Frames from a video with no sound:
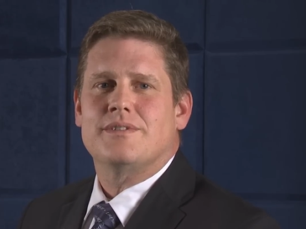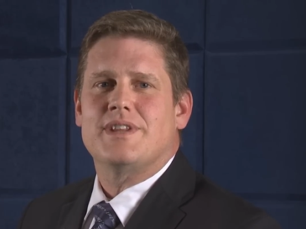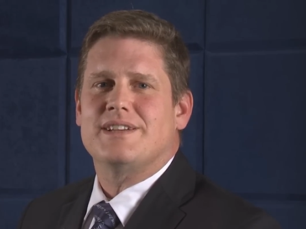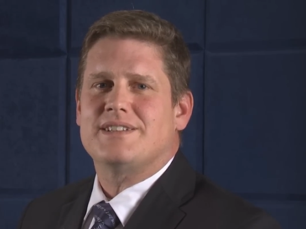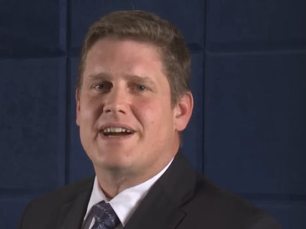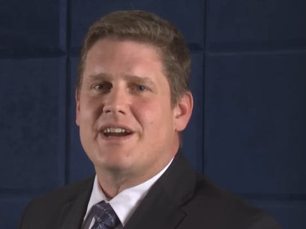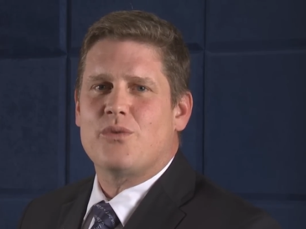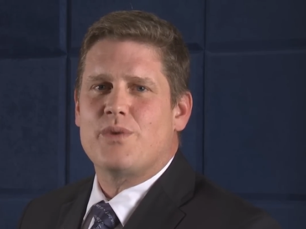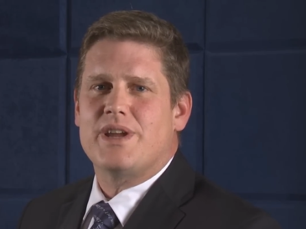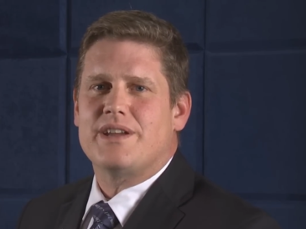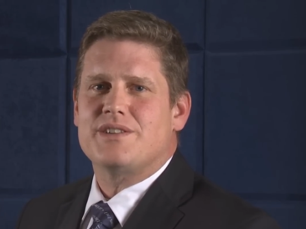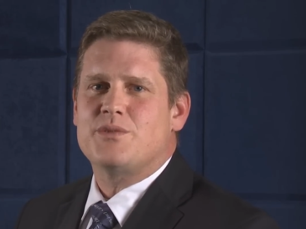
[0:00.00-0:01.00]
The entire
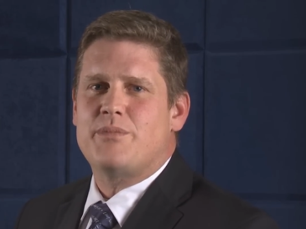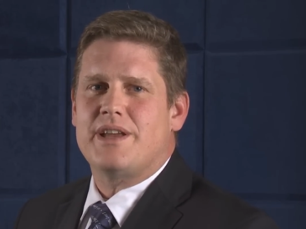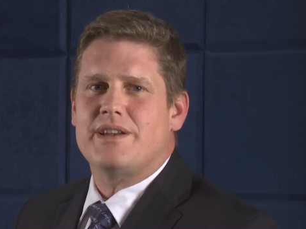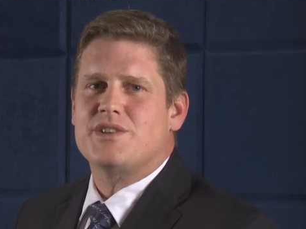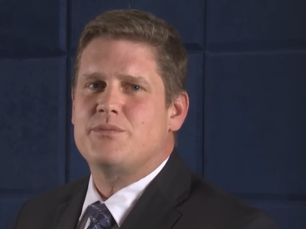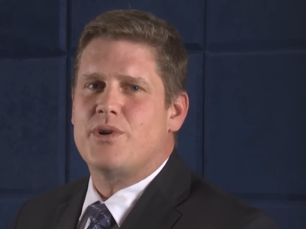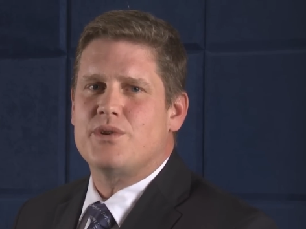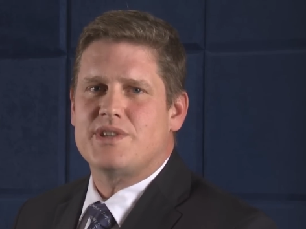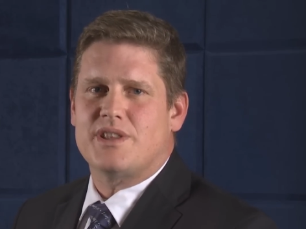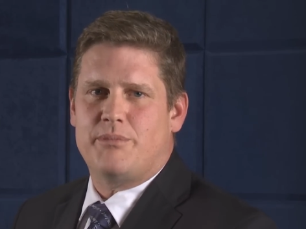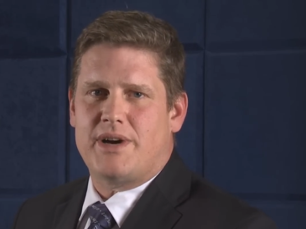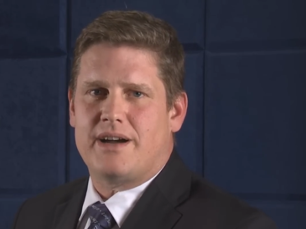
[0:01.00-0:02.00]
week is spent
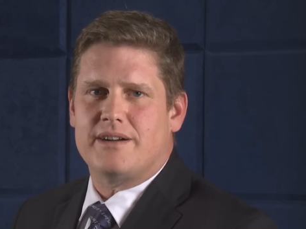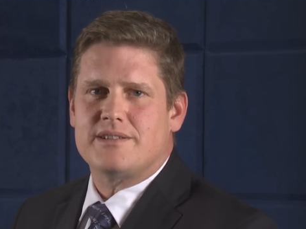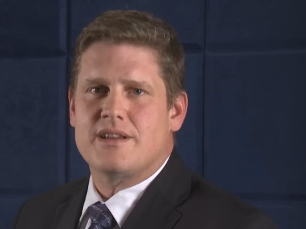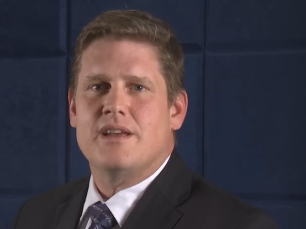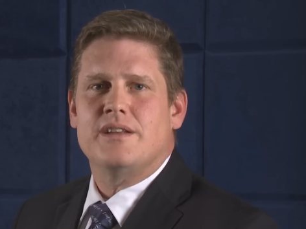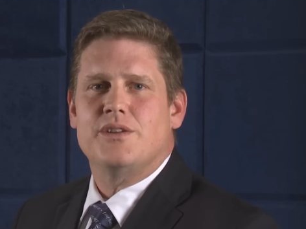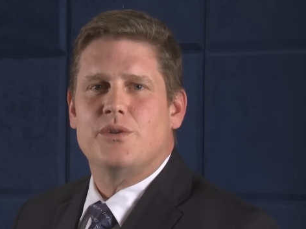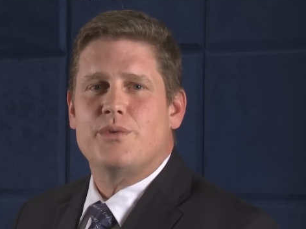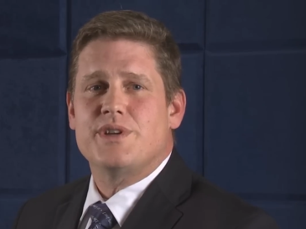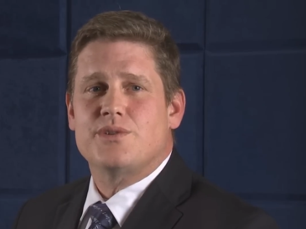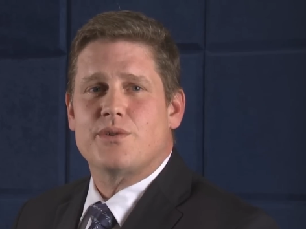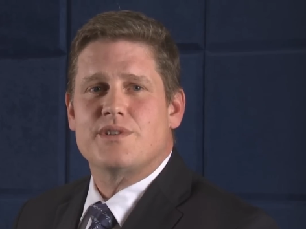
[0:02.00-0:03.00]
exposing the pilots to the
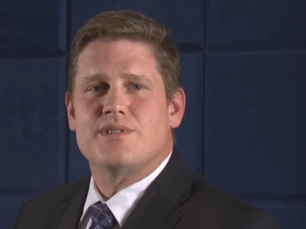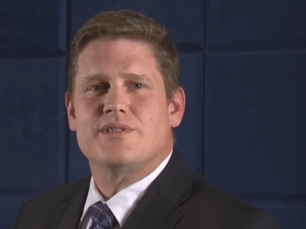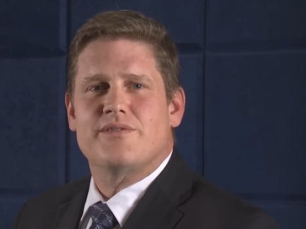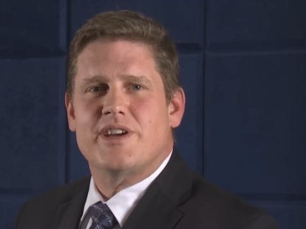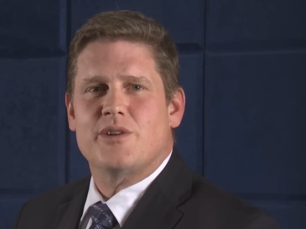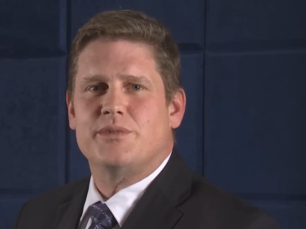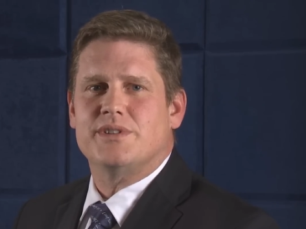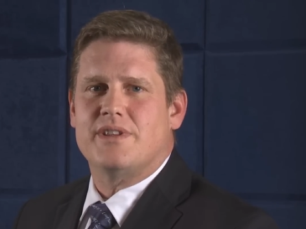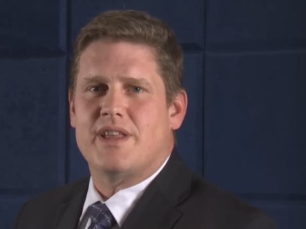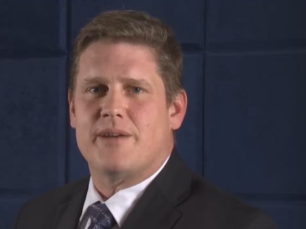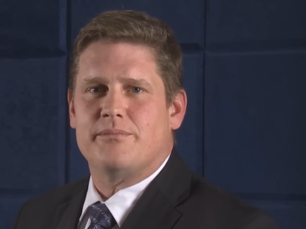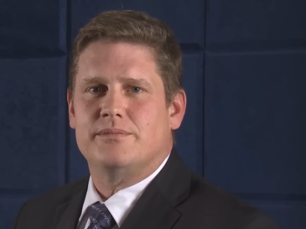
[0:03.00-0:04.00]
resources available to
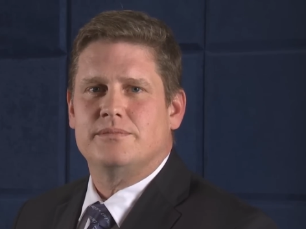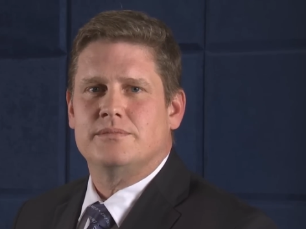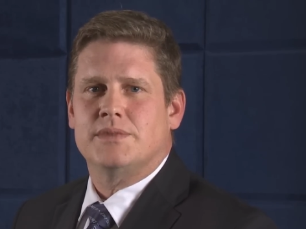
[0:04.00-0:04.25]
them,